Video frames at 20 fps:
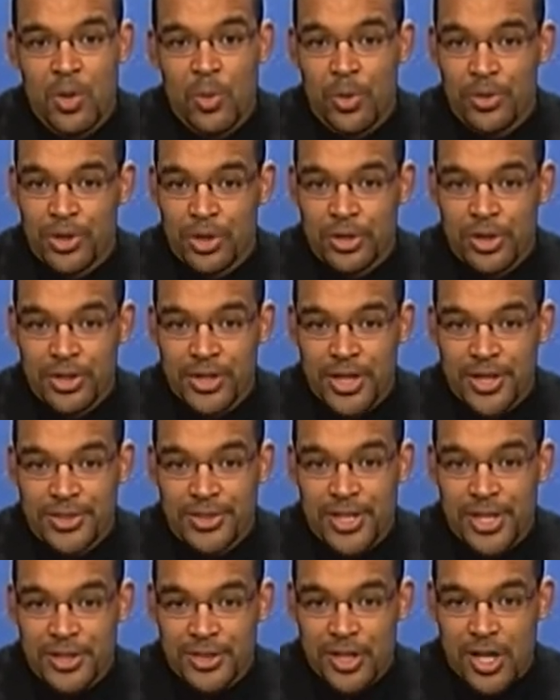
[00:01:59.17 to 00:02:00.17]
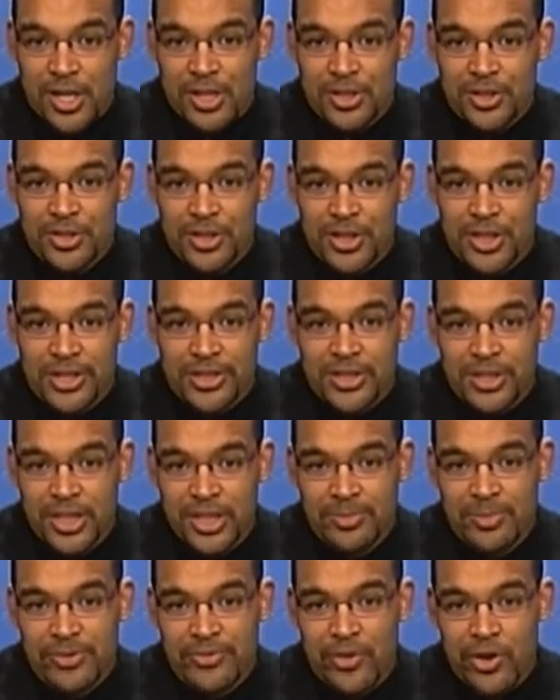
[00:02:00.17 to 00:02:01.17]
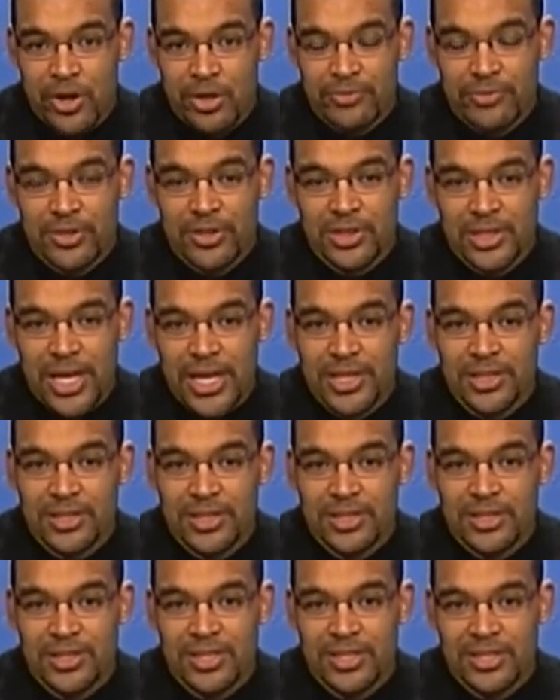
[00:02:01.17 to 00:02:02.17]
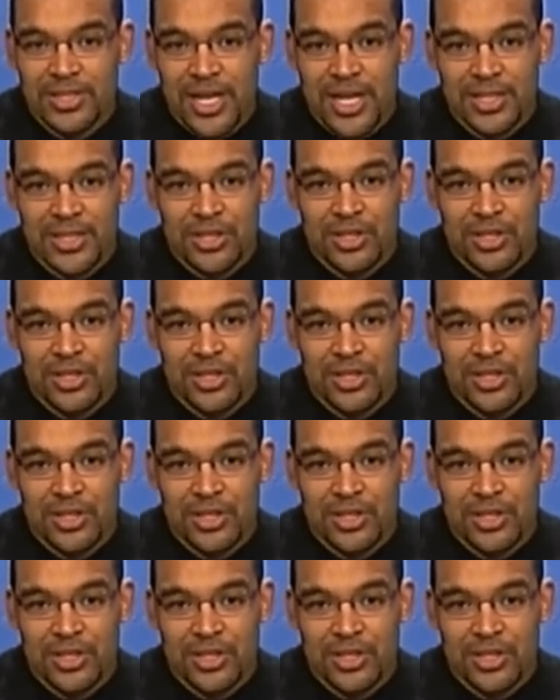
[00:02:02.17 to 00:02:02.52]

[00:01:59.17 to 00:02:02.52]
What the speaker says: With a look at technology, a team of Harvard scientists designed a